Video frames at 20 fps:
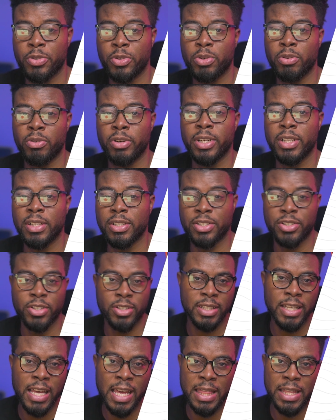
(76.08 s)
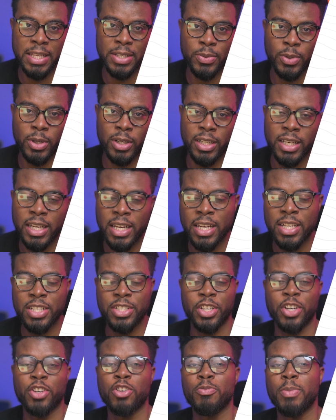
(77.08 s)
tutorials just like this one,
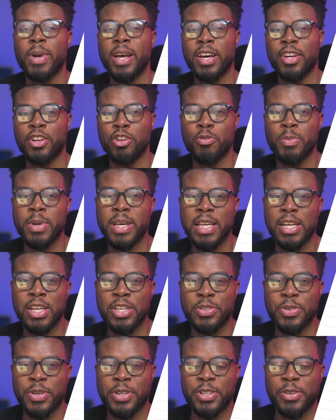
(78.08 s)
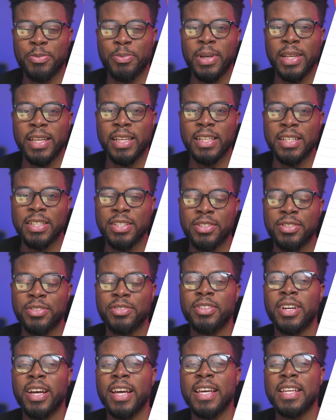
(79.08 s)
check out my Adobe Illustrator playlist
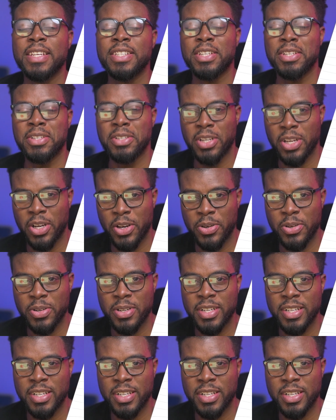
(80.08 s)
right now.